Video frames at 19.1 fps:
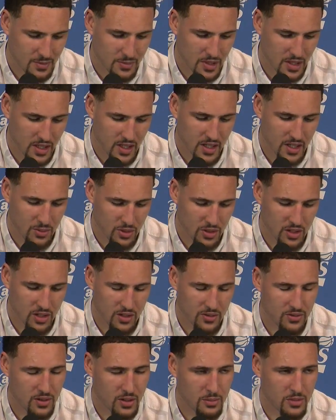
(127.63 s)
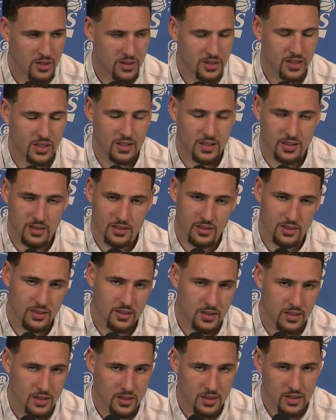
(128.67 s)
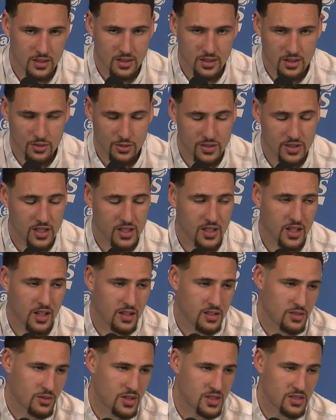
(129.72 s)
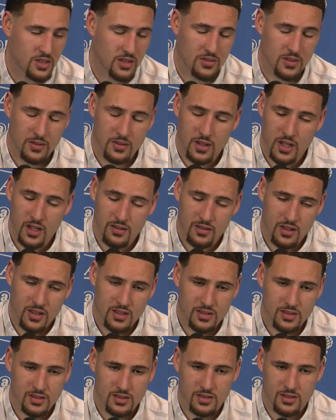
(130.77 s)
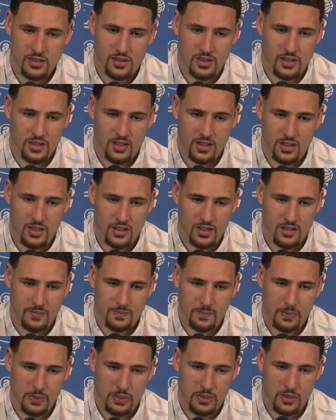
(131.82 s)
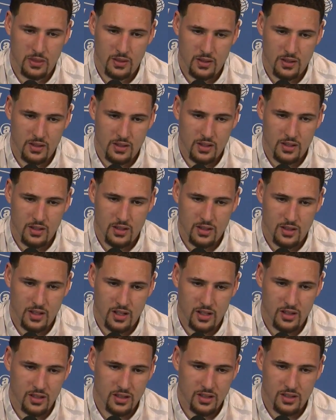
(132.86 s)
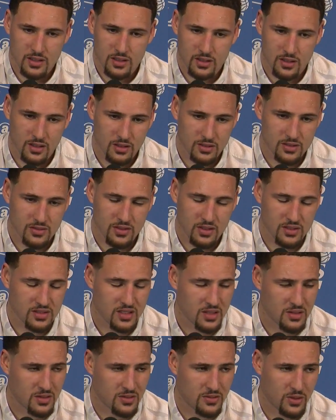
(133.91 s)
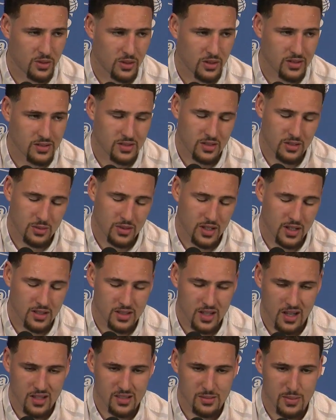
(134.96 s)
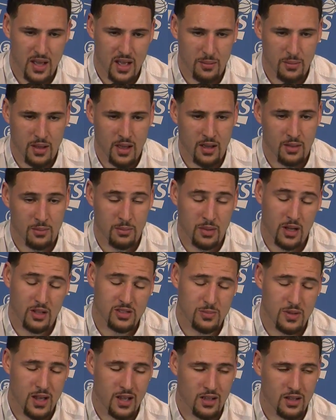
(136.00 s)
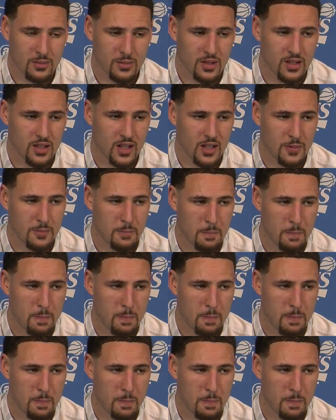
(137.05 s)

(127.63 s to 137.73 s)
But uh, we'll learn from it, and it was uncharacteristic of, of us. And uh, luckily, you know, it's first team to four, so we got a chance to back, back bounce back on Monday.